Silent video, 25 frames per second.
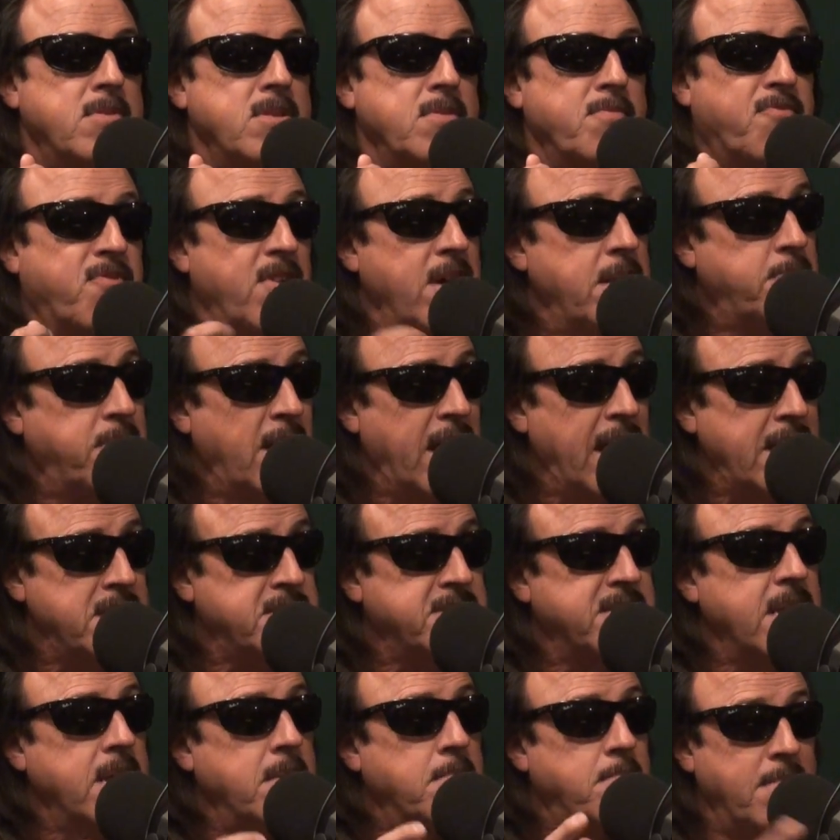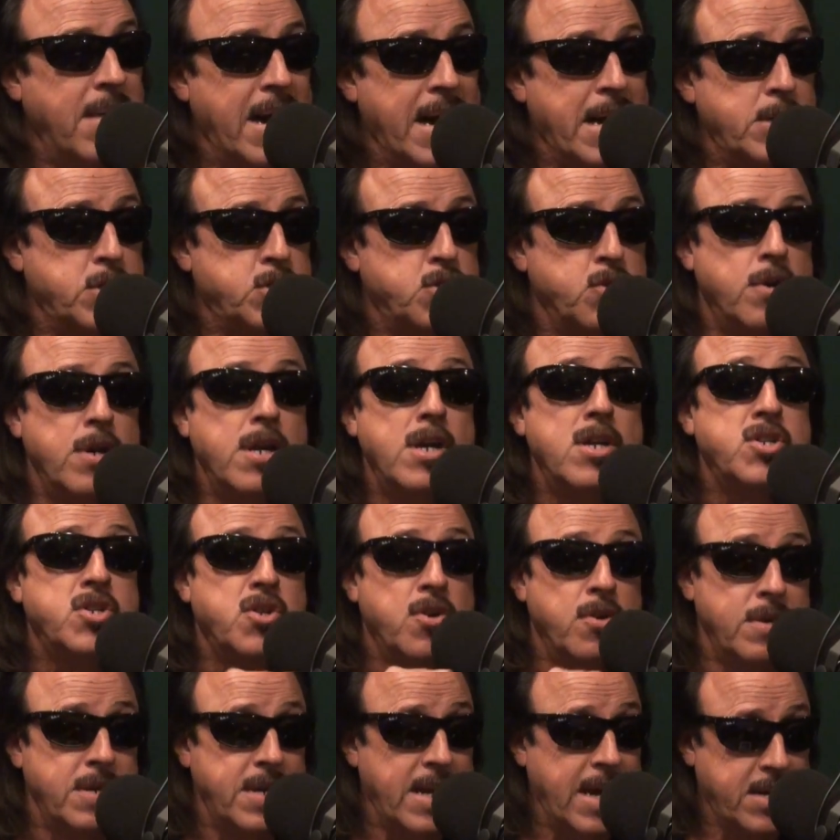Fred Blassie, manager
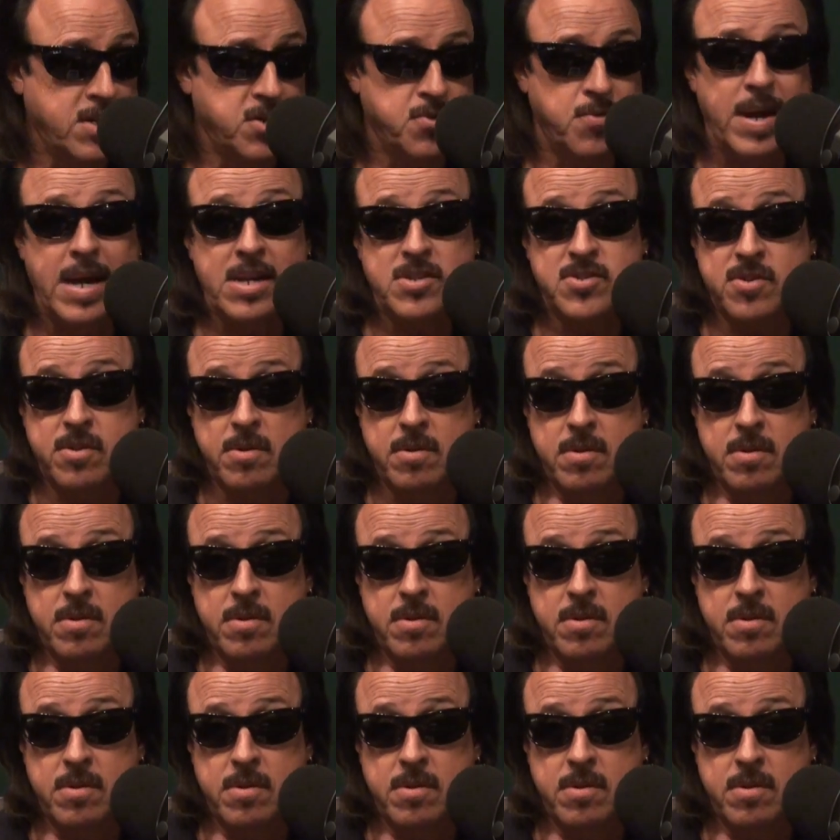turned ex wrestler.